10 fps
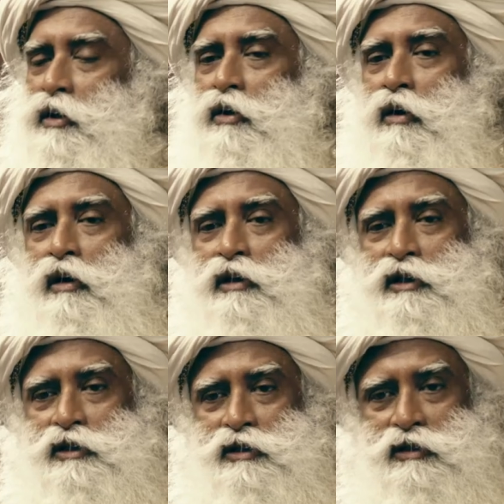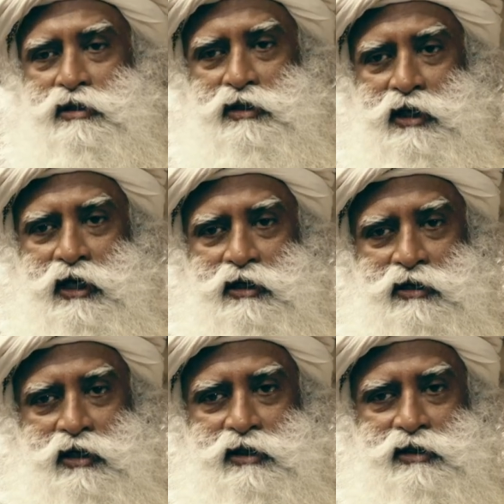all this debt
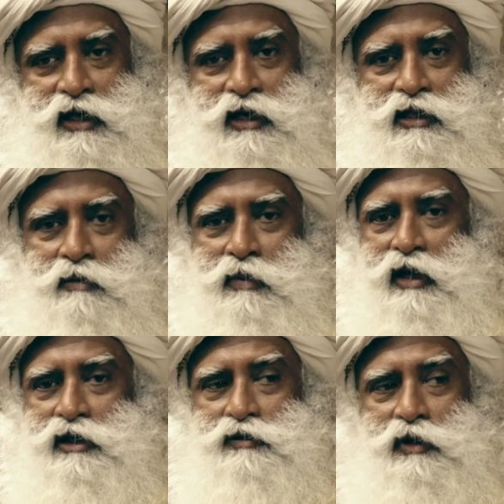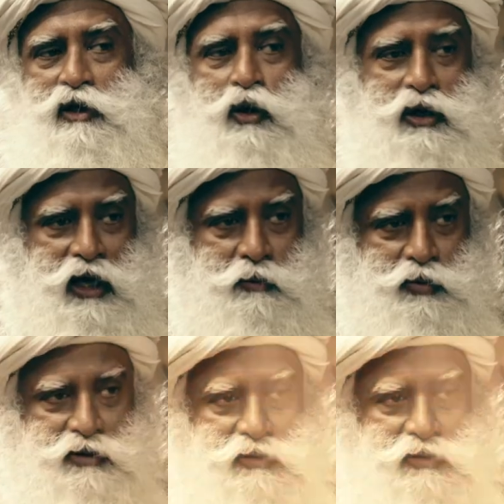that is there in the banks will not happen.